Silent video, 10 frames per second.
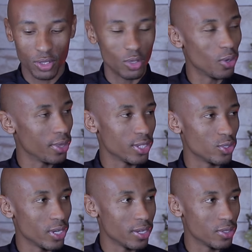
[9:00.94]
you know that
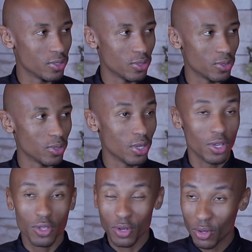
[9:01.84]
you need to do
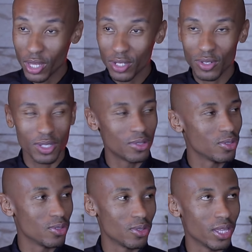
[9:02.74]

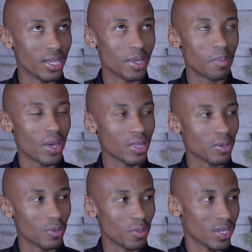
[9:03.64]
the
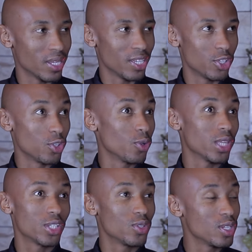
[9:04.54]
bathroom, you know
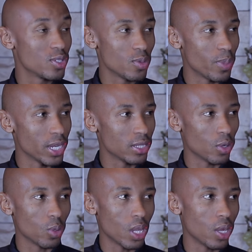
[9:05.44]
that you need to paint the
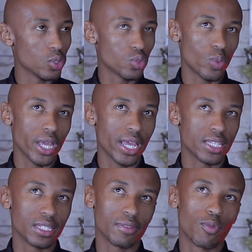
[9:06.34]
whole house.
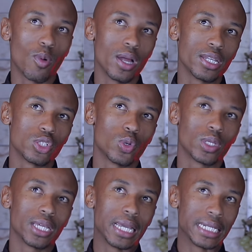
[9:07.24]
Whereas if one is
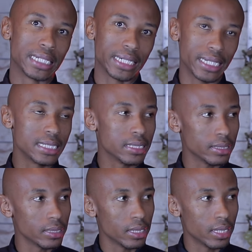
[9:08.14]
looking at
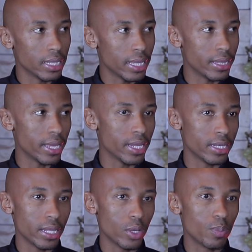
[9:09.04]
rental, and
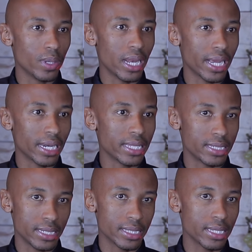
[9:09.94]
then they'd be like,
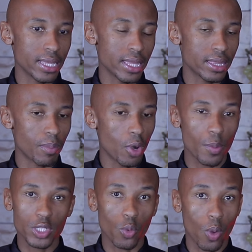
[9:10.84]
let's just say that the
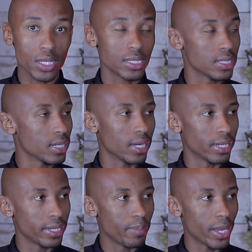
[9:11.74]
property wasn't in a
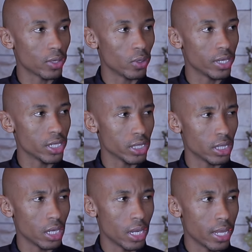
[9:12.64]
really bad
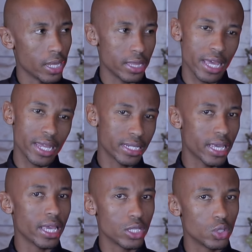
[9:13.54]
condition. In that
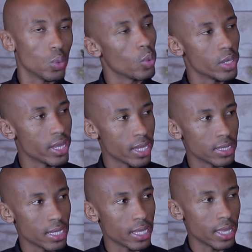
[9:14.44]
case, you would then
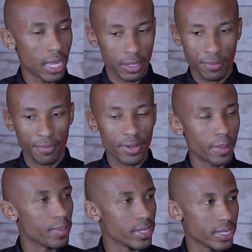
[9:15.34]
say that
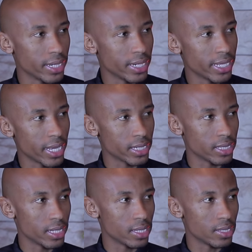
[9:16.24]
flip is really cash
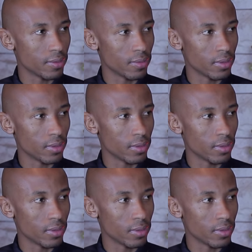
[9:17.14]
intensive.